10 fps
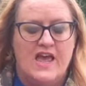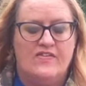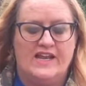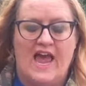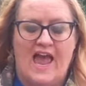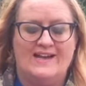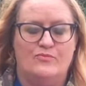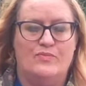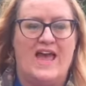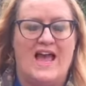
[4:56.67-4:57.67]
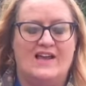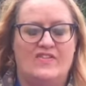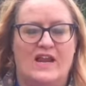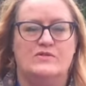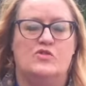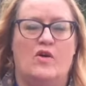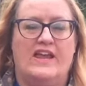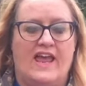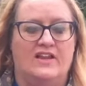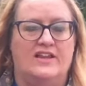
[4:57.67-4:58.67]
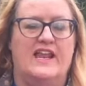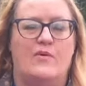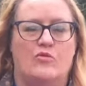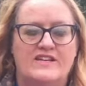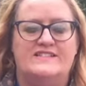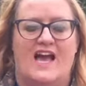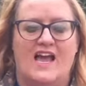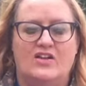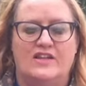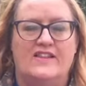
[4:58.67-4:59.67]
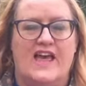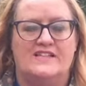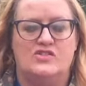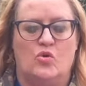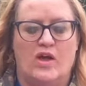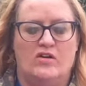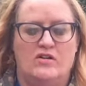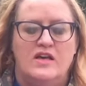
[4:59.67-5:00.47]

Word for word: then I had a bag that I was growing kale in. I'm recycling that soil.